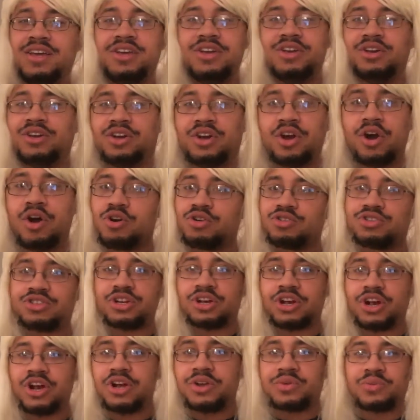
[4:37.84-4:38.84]
Your goals
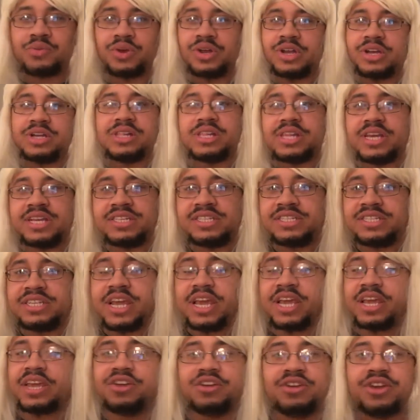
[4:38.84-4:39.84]
are
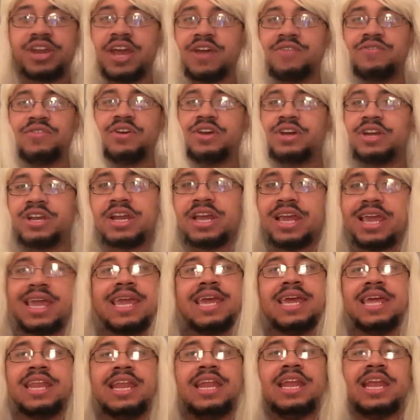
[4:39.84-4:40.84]
unrealistic. You're never going to
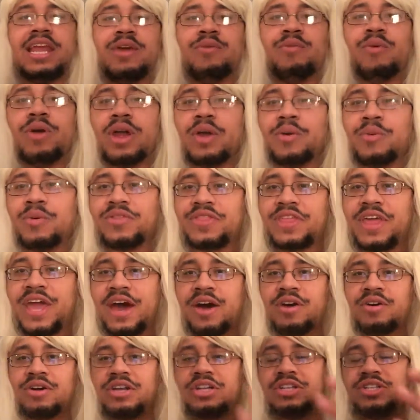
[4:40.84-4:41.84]
get anywhere
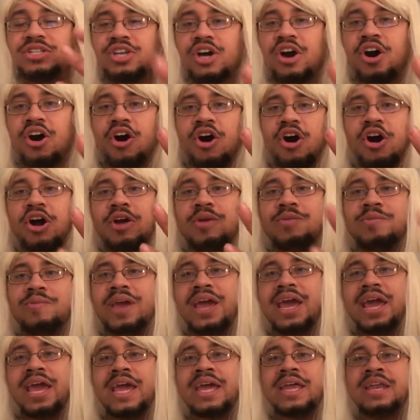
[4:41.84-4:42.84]
without Guitar,
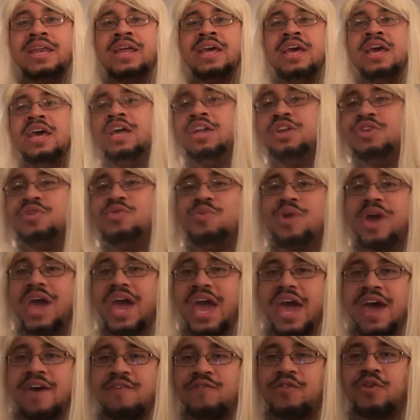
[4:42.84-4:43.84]
man. Do you
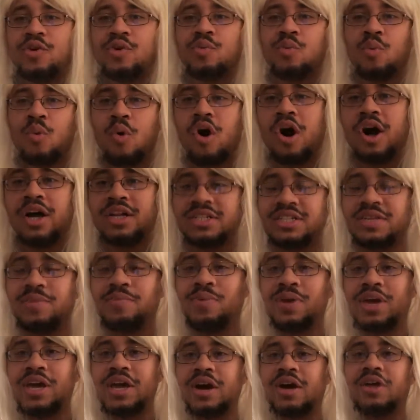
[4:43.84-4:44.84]
ever want to
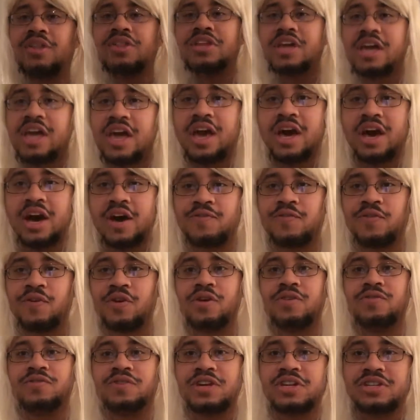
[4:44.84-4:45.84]
be on the
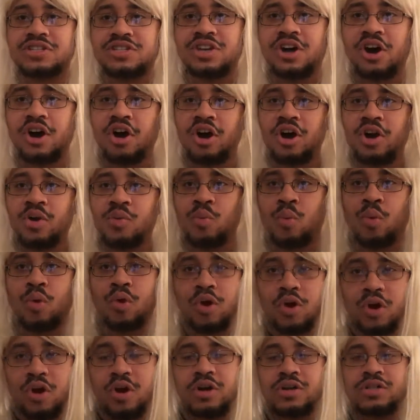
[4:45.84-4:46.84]
cover of Guitar
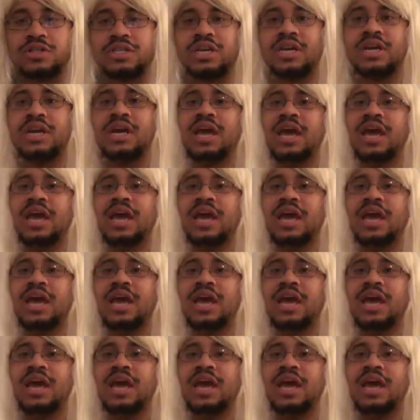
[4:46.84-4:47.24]
World?